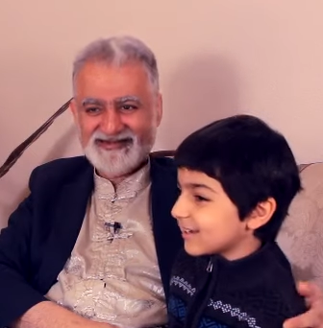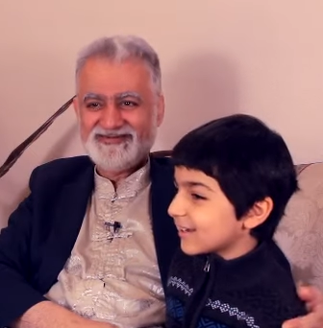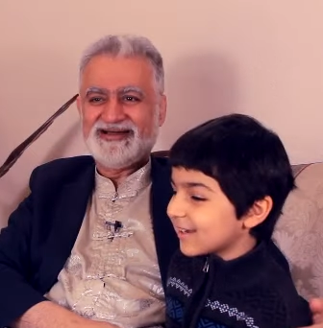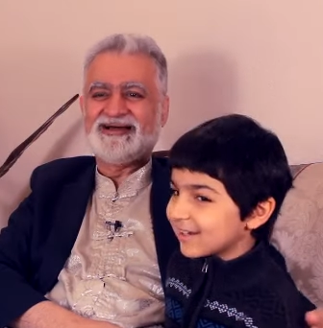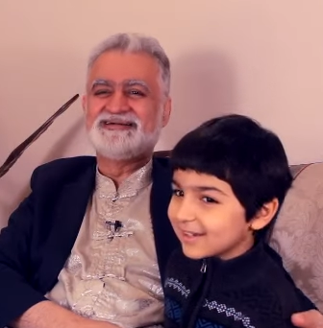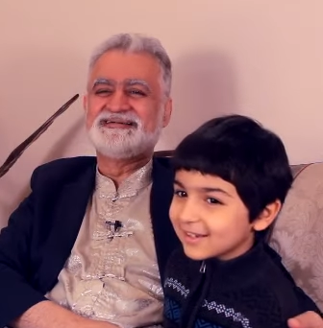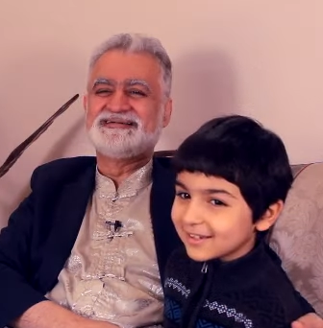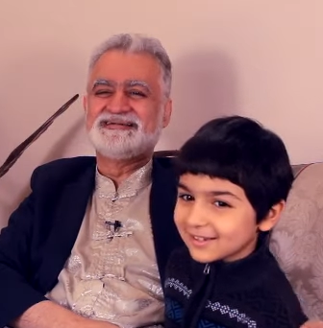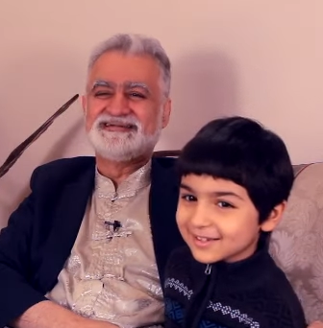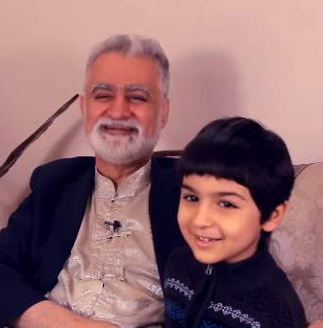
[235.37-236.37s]
Speaker 1: Well,
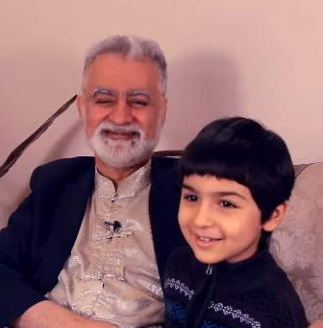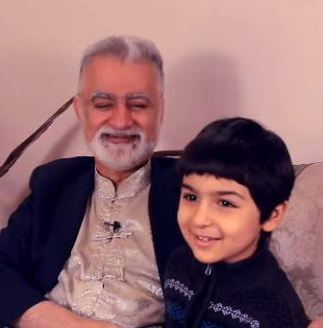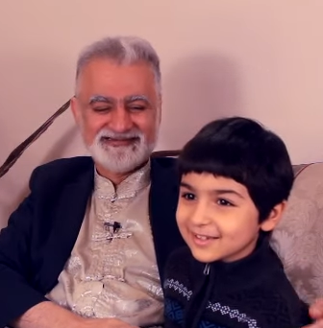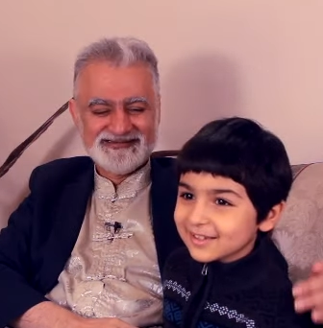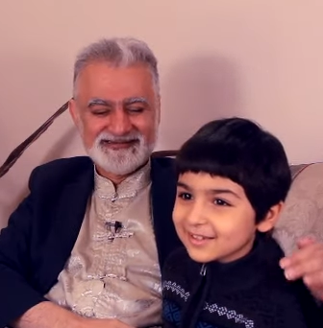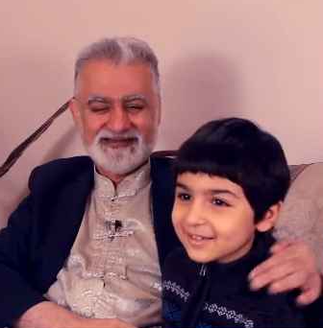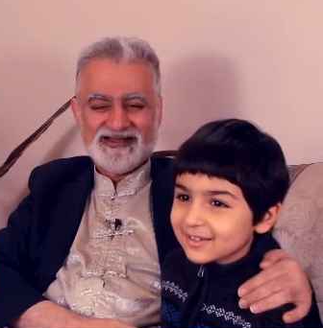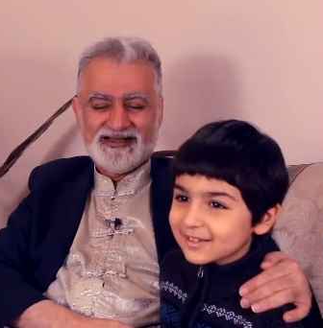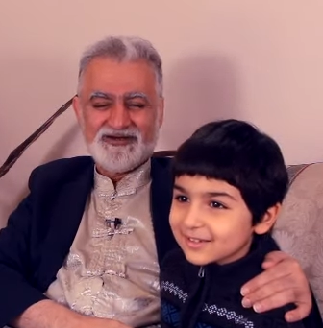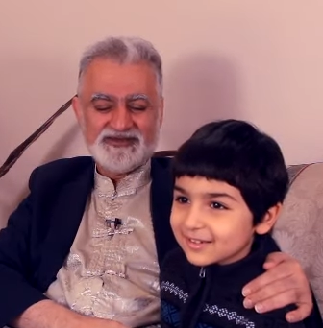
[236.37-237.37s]

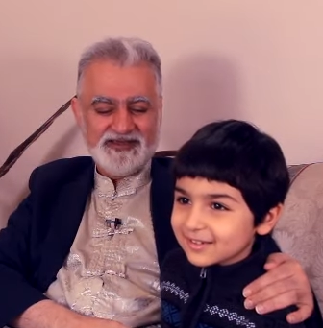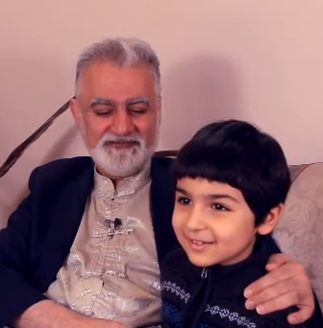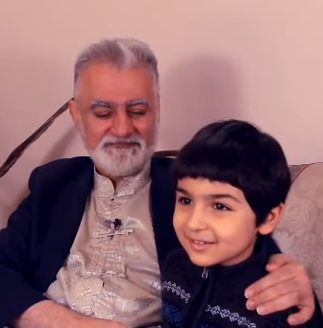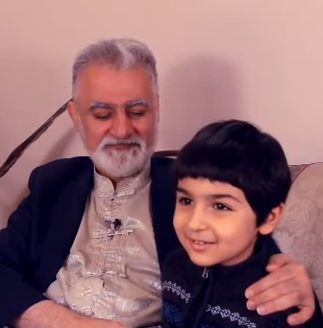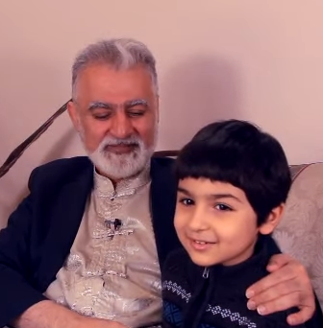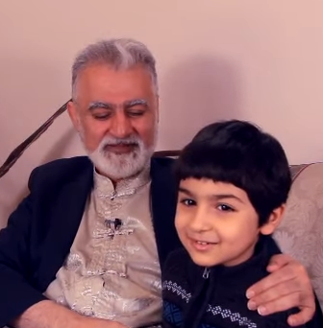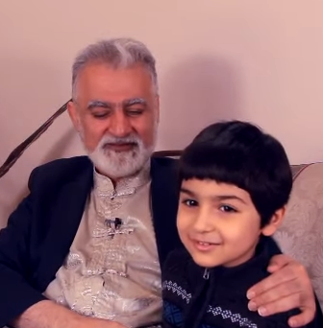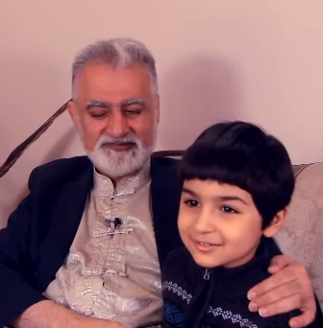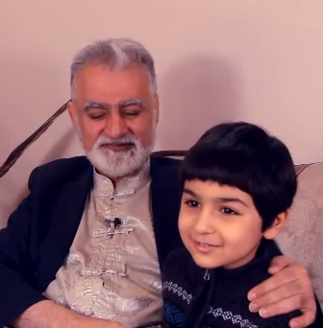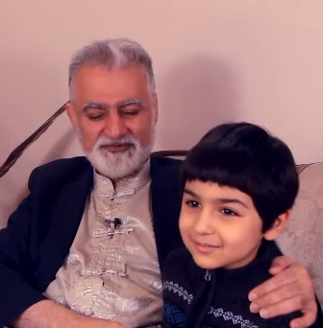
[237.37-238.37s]
okay.
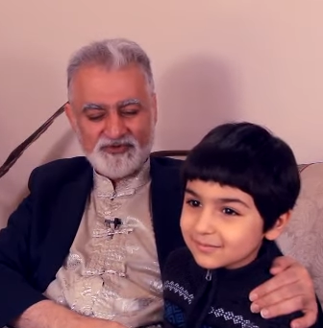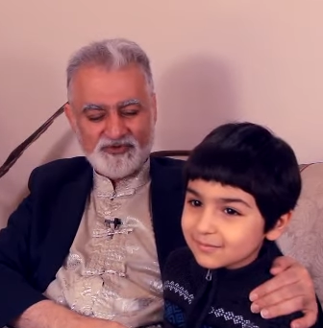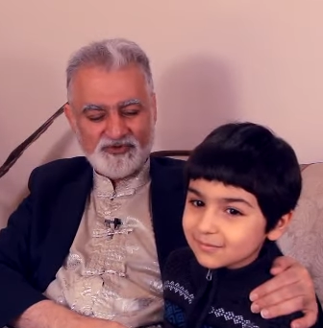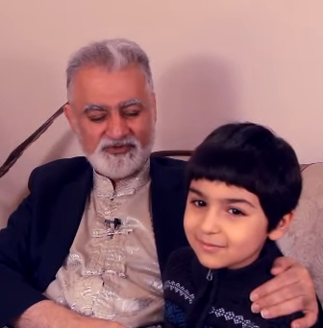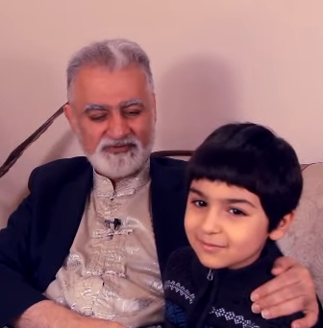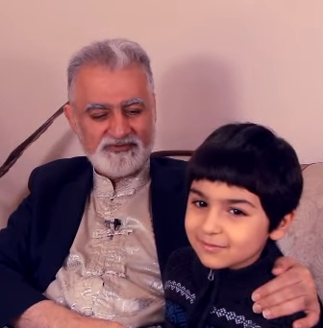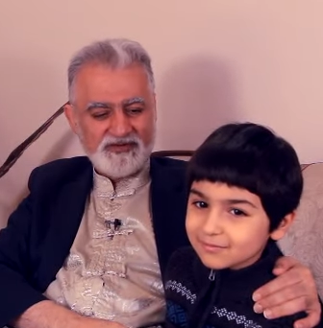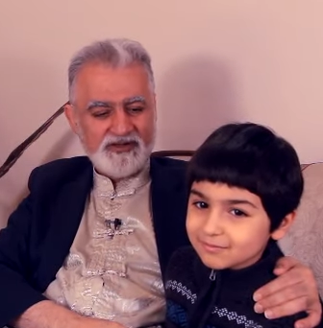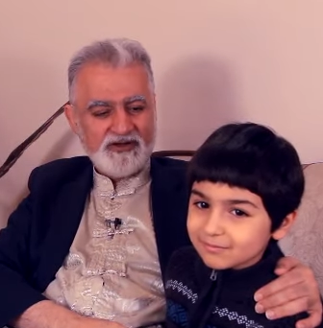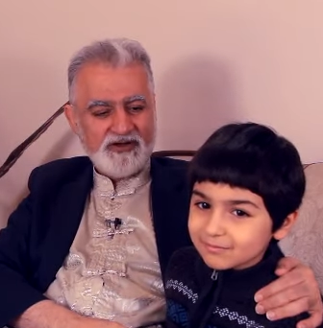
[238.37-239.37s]
So
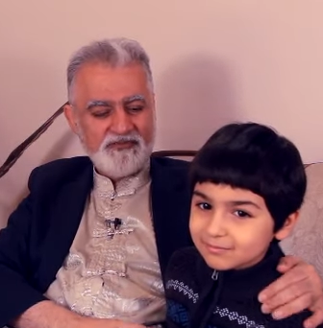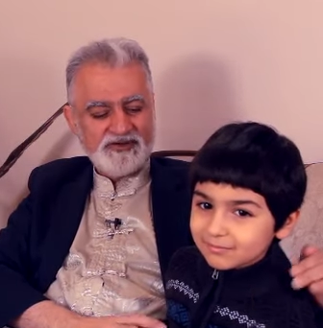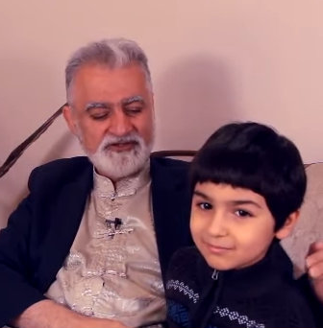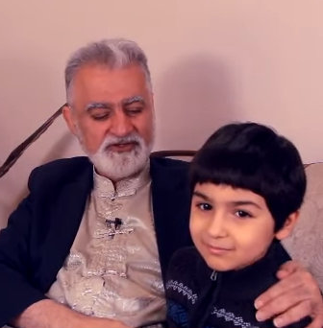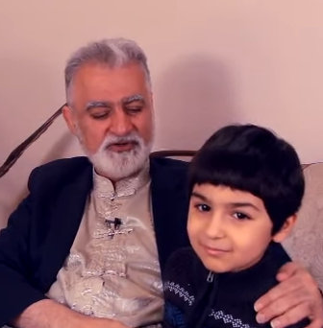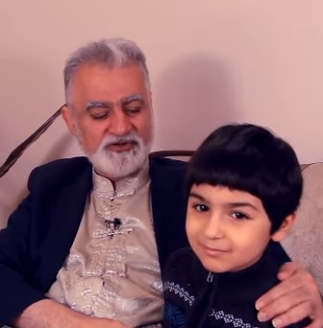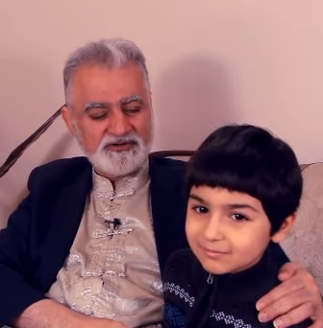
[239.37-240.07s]
how about your